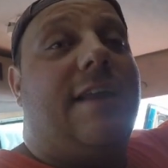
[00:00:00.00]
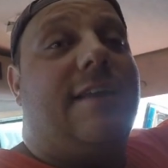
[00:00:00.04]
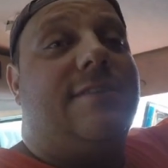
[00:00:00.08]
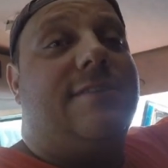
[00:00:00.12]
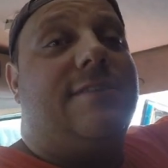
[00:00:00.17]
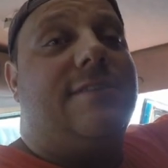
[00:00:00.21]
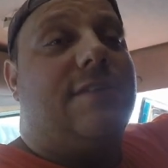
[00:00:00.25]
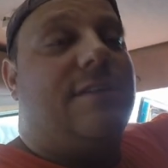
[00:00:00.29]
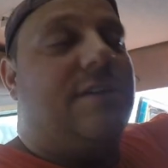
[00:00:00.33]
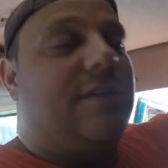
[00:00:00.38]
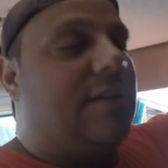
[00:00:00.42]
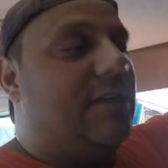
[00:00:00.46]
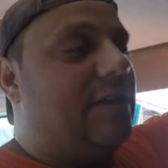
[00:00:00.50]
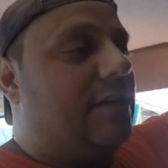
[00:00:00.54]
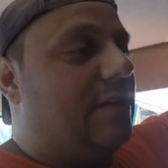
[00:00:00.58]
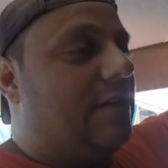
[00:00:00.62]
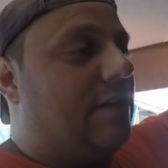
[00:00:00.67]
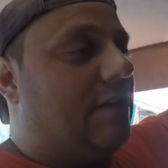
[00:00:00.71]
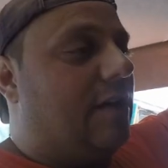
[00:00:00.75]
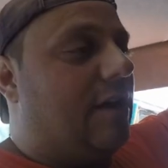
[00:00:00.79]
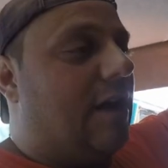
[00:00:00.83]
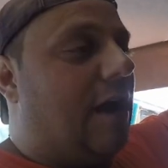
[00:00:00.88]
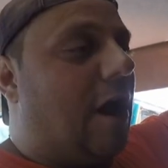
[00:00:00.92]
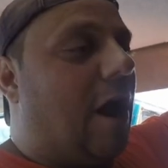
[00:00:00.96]
It's
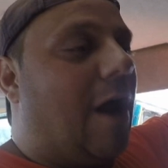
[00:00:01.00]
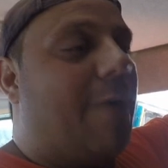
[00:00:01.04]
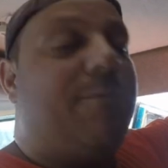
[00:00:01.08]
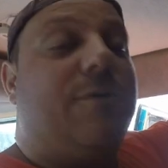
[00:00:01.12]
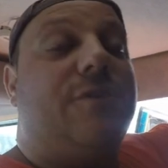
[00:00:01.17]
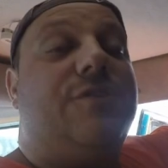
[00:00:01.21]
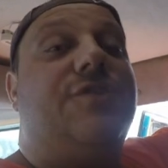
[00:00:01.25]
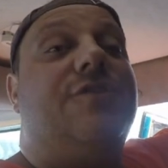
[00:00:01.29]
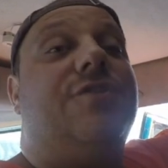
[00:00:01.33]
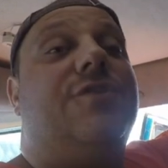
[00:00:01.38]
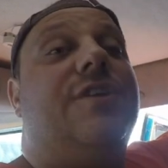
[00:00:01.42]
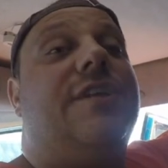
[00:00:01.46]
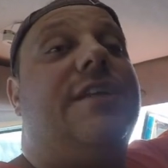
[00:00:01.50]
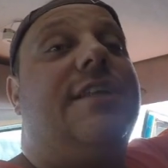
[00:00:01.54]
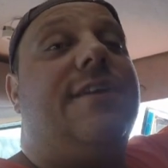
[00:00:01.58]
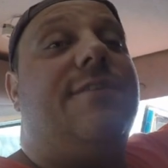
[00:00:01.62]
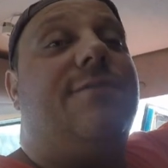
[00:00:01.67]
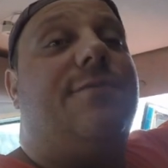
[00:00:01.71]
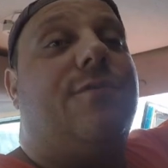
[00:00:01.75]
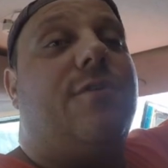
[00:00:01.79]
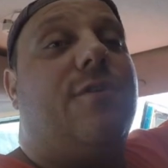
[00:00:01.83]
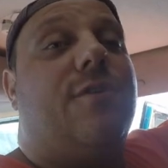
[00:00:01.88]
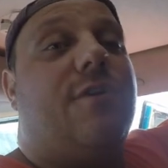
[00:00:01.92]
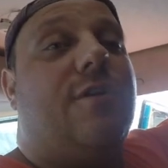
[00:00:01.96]
a opportunity
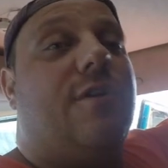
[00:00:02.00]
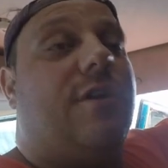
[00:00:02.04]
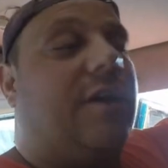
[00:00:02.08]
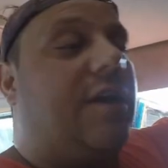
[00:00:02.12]
for